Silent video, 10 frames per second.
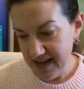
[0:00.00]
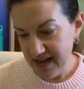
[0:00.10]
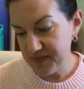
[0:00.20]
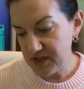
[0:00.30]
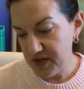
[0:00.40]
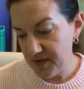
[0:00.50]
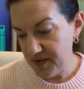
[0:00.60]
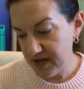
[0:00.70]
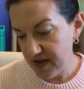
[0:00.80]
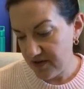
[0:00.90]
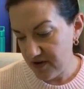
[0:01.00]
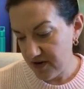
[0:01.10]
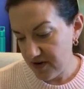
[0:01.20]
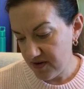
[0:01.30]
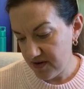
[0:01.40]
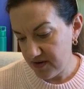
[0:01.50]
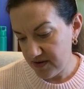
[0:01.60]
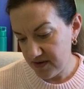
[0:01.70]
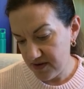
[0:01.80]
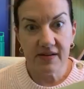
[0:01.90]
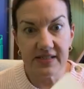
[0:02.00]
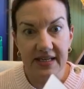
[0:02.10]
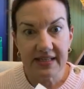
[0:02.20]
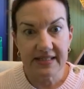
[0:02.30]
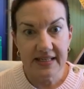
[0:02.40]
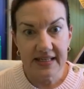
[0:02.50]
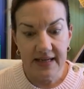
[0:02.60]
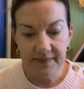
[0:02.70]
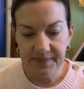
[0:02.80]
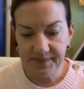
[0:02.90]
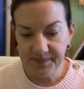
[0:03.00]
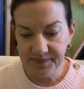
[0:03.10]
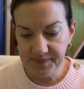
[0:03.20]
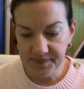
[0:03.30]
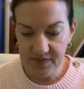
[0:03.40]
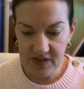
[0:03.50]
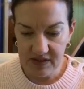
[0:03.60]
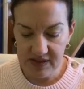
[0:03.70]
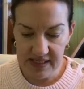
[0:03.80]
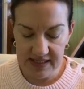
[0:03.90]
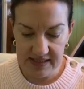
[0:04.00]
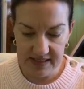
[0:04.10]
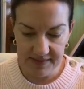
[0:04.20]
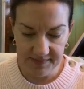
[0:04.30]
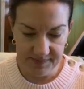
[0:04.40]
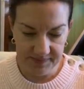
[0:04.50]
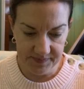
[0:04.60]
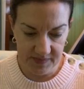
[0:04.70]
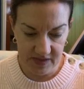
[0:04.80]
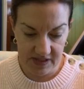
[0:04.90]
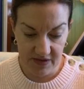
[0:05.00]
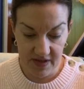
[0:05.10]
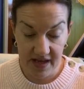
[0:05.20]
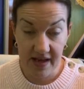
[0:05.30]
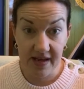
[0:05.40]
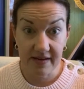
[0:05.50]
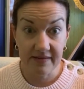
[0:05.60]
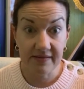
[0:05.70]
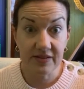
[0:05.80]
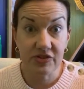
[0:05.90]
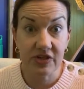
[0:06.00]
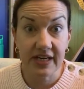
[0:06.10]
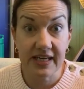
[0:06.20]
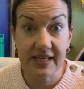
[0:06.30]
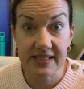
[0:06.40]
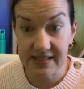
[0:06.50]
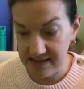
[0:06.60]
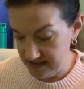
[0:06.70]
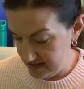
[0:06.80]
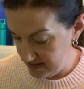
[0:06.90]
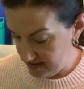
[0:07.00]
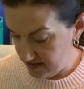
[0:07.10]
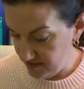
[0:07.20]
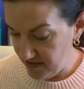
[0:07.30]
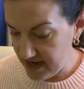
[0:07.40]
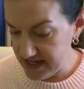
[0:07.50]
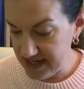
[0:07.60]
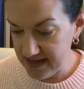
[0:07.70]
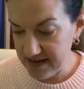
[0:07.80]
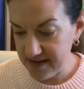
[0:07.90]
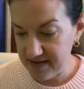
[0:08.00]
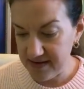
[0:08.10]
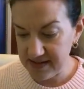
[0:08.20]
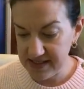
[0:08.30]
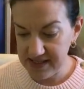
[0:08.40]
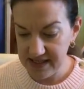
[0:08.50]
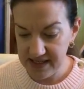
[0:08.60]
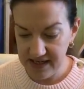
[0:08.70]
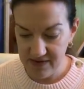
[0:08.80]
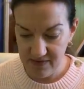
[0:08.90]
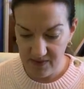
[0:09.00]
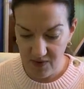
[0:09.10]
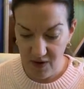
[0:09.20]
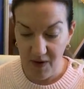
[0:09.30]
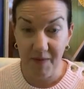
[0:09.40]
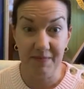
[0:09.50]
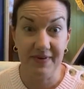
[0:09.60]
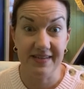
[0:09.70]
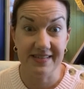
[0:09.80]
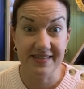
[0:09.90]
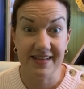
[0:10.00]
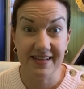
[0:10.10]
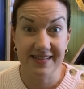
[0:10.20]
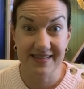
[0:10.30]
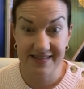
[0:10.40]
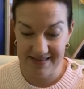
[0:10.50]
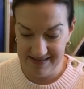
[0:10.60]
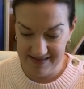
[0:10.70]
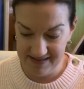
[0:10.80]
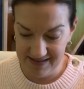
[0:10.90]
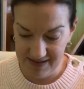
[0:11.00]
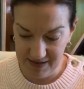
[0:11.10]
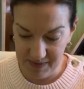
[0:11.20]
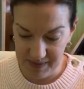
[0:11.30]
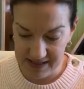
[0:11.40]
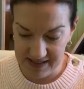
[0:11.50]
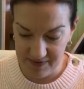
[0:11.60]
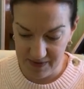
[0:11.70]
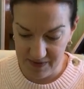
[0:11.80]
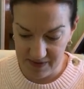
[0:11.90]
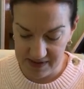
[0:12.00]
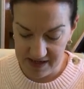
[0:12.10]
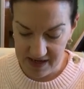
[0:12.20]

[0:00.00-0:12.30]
So it's like a CD disc. So then the trick is finding a CD ROM, because that's a little bit difficult.